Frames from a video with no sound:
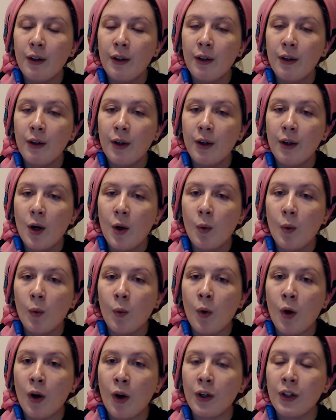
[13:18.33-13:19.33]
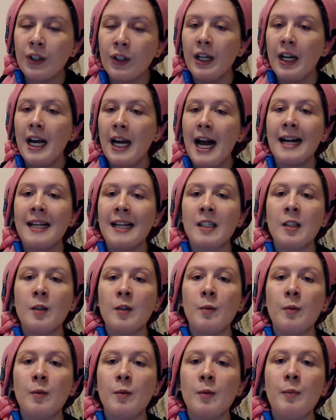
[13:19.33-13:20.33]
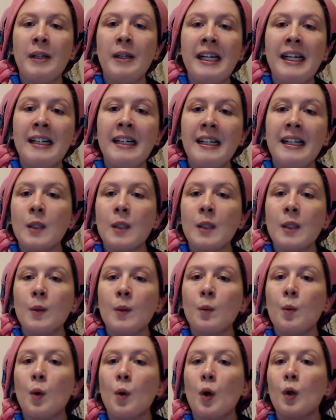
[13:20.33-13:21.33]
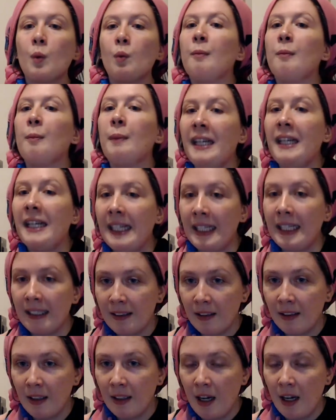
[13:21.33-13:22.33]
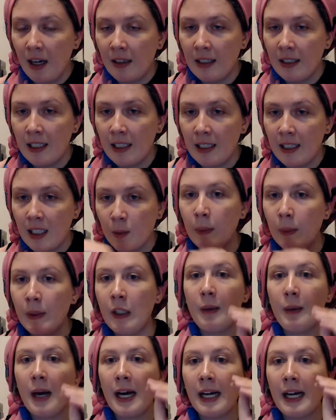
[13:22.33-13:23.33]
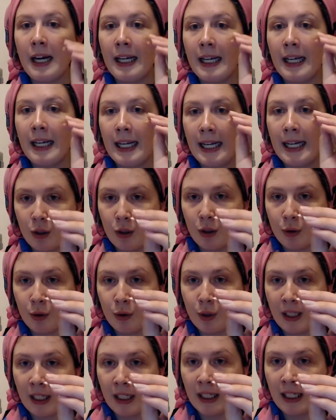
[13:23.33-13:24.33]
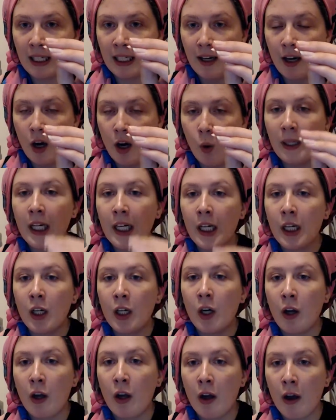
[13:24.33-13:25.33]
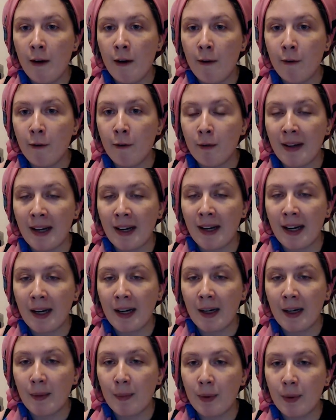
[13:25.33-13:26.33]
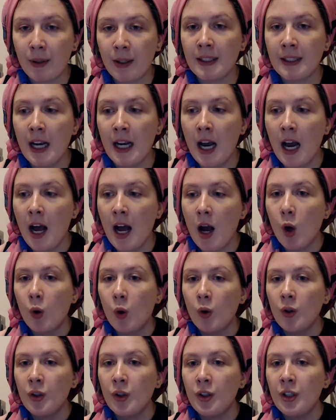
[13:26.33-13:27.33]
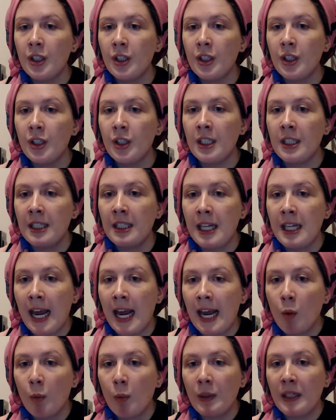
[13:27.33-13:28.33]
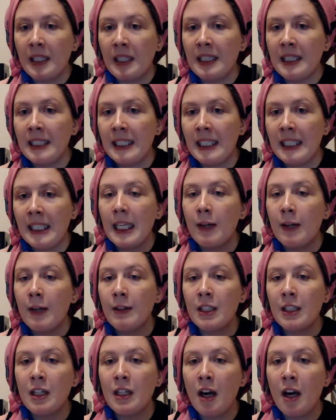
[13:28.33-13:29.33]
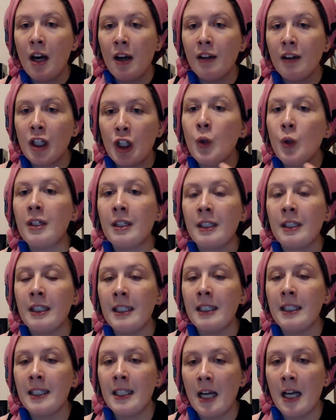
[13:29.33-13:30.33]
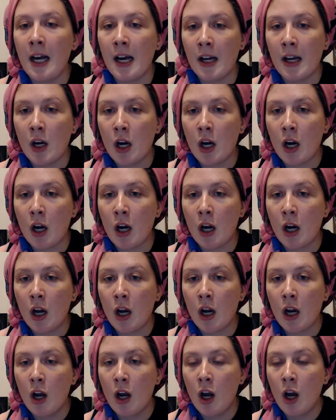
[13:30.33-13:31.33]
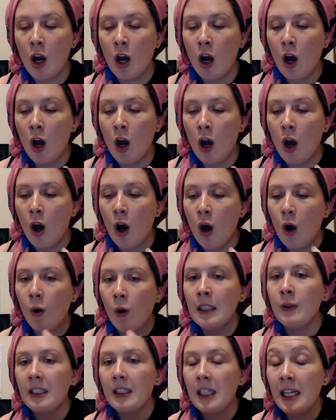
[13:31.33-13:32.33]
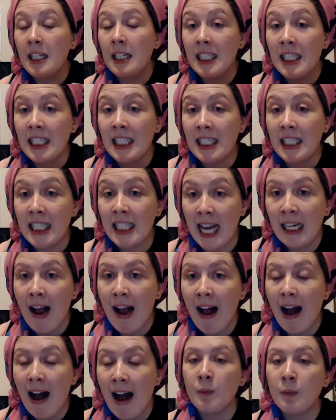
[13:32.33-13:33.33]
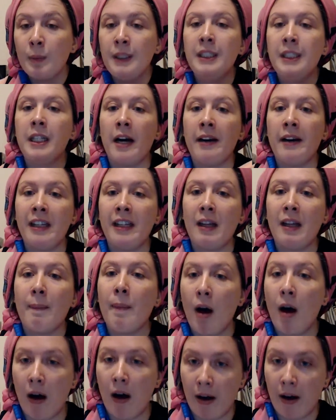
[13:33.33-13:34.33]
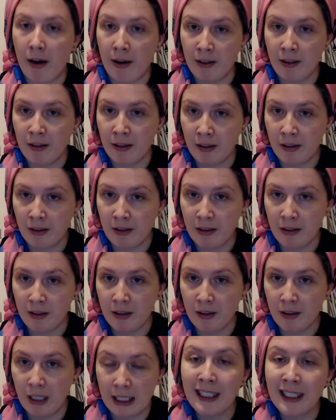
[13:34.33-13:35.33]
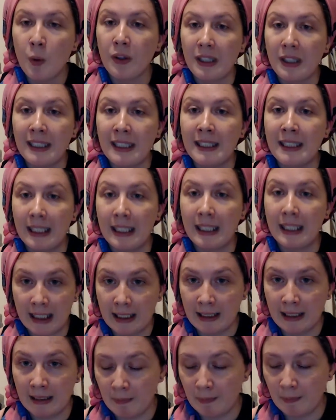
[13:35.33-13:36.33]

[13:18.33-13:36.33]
What has been is what will be. This is why we look back at history, we can learn from it, because today, what we see, there is nothing new under the sun. What is being done today has been done in the past. And this is what this is.